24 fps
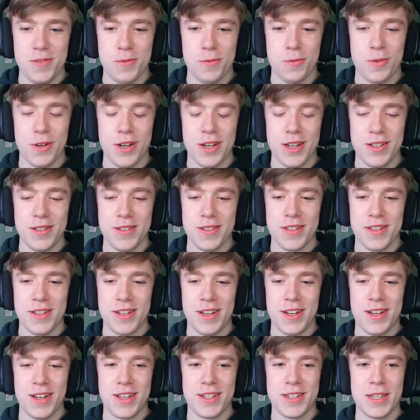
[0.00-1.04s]
Well,
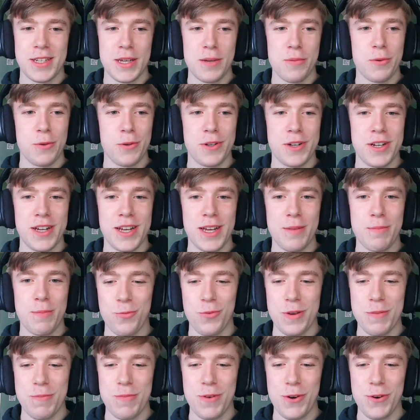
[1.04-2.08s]
Samuel and I,
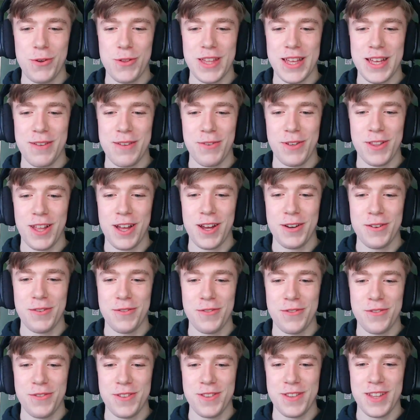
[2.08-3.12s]
we both have a lot
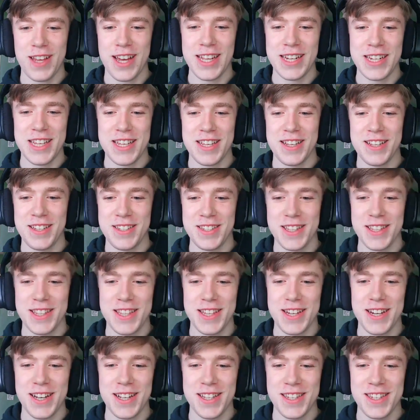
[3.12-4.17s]
of ideas and
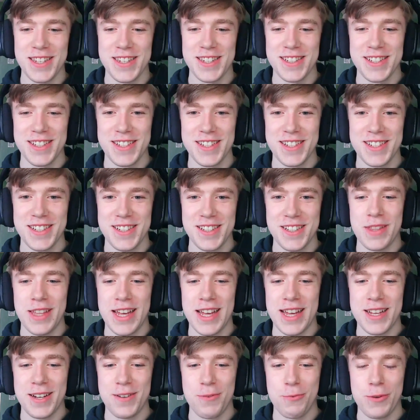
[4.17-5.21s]
thoughts
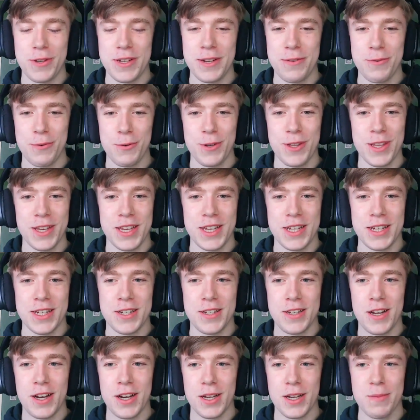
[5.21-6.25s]
that we never really get to
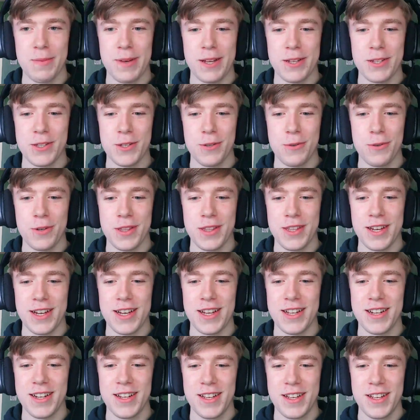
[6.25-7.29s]
talk about. So we
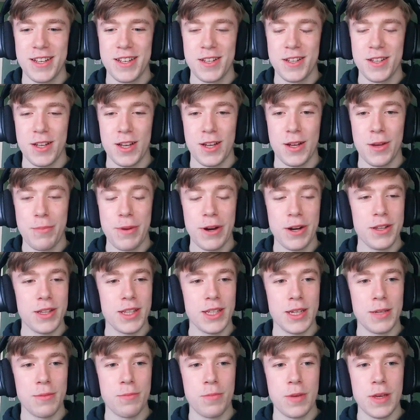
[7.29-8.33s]
thought,
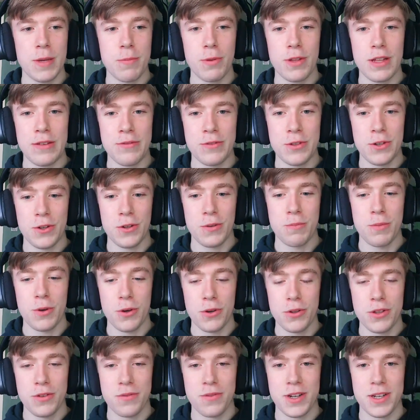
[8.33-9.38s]
apparently, people have told
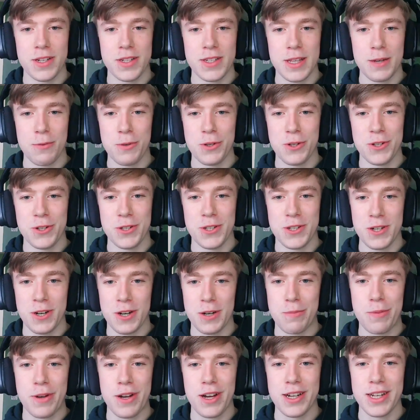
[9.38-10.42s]
both of us that we should start
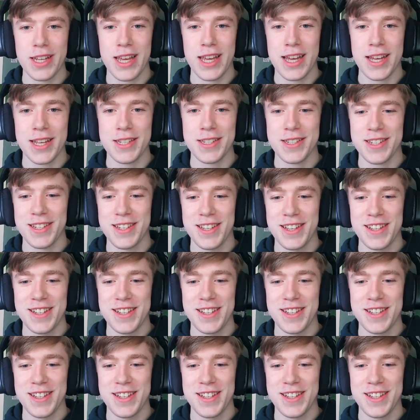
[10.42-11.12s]
a podcast.